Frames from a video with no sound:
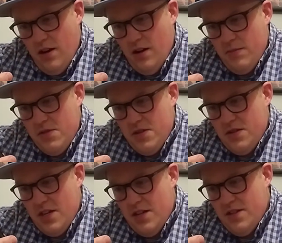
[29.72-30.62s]
It just
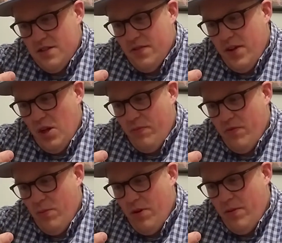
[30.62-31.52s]
said this developed
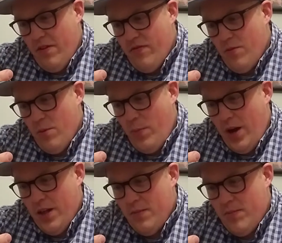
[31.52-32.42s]
from one of our former
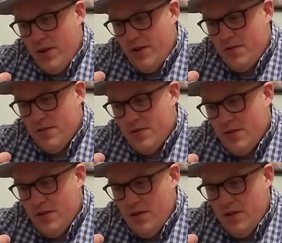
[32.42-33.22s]
pilot beers.